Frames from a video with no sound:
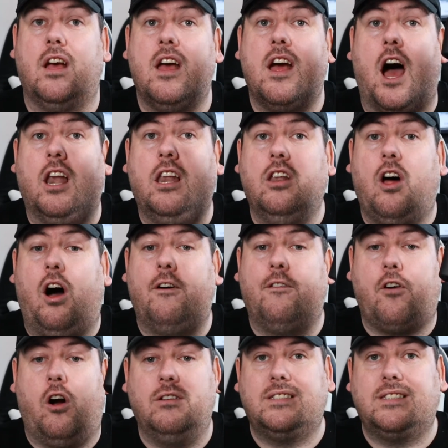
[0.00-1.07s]
A lot of
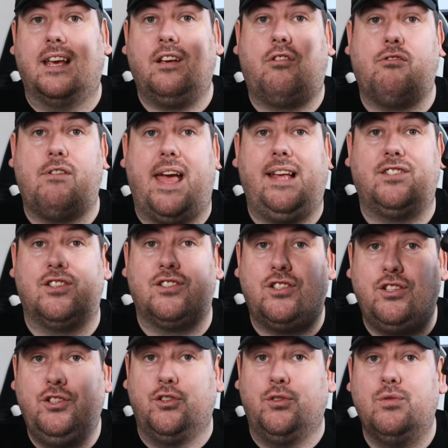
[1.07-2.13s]
content creators
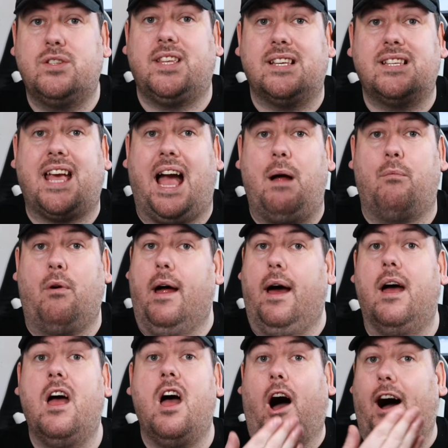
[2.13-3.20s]
use this camera.
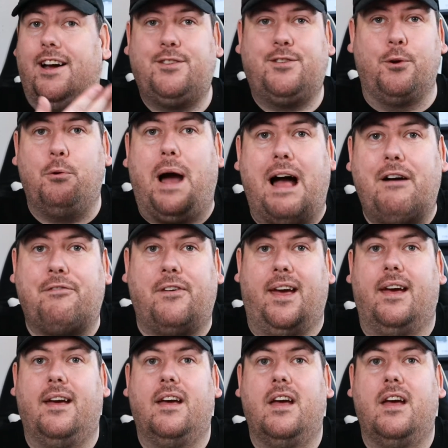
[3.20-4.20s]
I do have it.